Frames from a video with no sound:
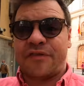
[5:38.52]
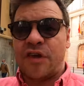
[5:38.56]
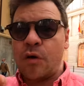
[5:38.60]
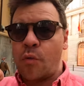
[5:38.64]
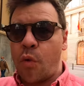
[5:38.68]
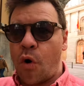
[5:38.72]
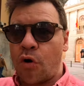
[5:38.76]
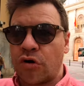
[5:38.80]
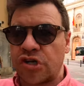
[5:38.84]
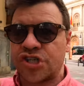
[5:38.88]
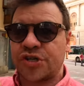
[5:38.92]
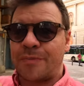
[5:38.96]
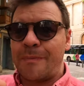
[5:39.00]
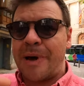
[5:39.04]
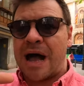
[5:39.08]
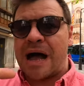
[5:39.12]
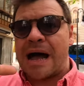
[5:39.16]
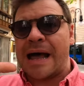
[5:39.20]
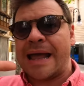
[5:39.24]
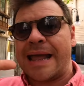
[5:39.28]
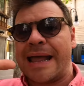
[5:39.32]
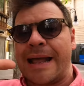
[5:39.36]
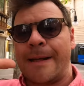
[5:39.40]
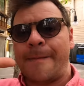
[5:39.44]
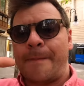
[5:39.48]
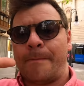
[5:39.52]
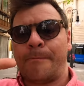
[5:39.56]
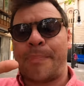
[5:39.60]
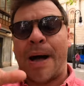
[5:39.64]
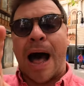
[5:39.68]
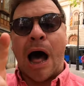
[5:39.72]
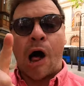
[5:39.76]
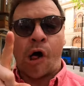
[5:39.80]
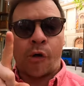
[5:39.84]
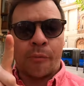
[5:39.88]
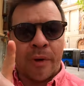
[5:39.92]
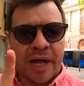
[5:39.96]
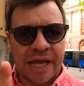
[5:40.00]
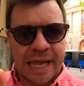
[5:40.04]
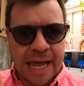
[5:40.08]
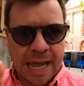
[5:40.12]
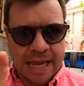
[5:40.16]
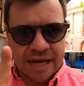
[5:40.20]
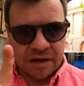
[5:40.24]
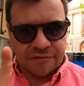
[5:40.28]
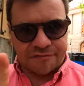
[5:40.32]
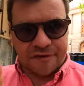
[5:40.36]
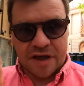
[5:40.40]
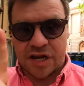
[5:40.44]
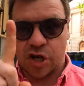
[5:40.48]
If you watch my Palma
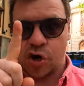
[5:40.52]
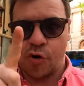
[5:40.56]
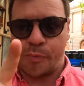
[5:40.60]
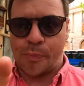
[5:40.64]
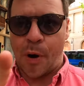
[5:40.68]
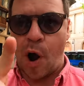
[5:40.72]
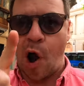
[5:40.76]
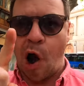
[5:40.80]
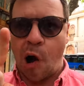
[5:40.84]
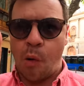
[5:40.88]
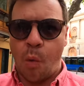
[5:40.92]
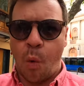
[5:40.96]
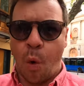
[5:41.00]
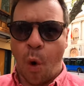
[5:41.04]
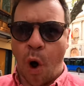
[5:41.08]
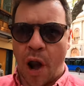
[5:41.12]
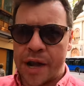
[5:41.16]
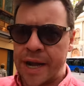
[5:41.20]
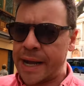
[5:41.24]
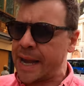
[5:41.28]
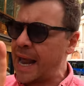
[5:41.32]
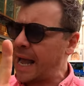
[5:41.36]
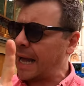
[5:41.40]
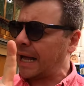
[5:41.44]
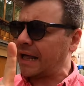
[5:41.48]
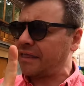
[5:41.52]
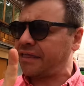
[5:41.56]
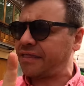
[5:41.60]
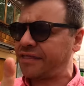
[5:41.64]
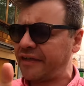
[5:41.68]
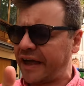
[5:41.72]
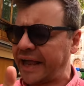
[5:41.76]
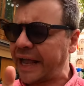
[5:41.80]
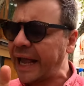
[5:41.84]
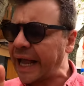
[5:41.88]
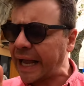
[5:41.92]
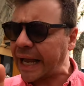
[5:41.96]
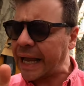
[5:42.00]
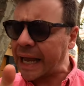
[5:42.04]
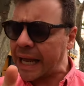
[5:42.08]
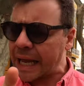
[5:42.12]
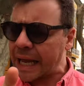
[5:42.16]
Guide video, part one, I think,